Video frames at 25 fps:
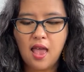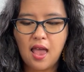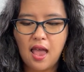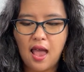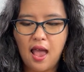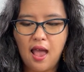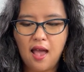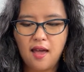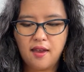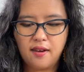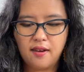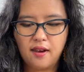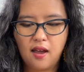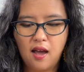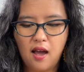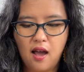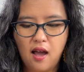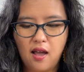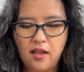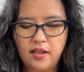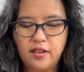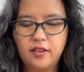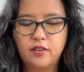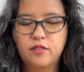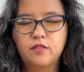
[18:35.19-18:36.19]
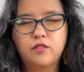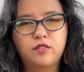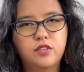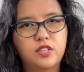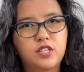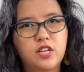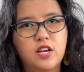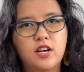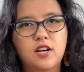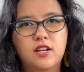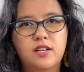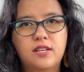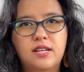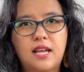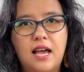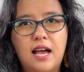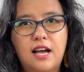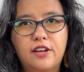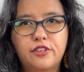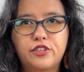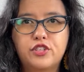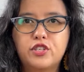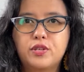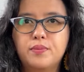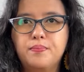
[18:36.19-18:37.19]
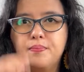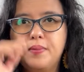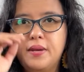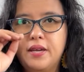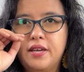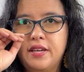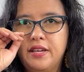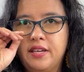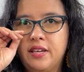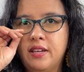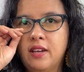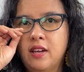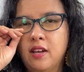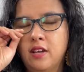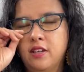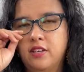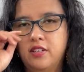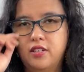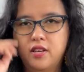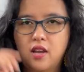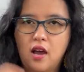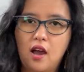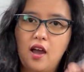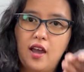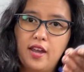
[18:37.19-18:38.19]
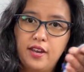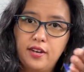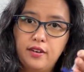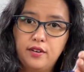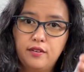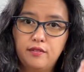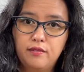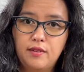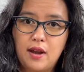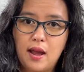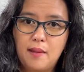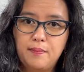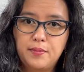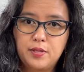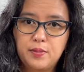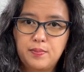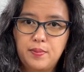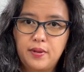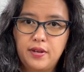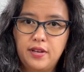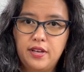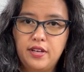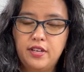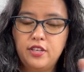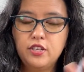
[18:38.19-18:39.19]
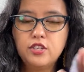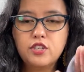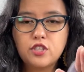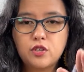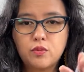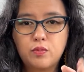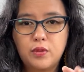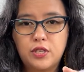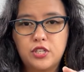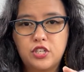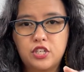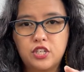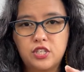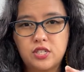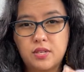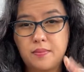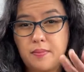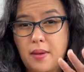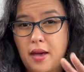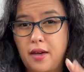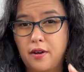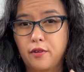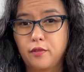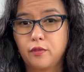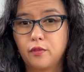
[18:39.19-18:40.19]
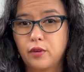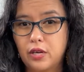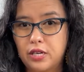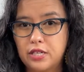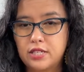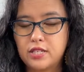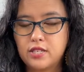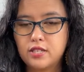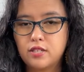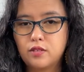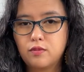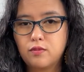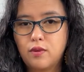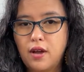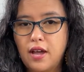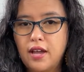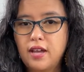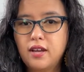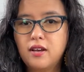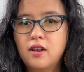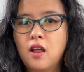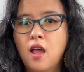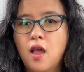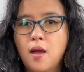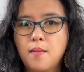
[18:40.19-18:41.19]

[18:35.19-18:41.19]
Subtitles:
and it turned out to be 9 wraps per inch, which is about a worsted weight.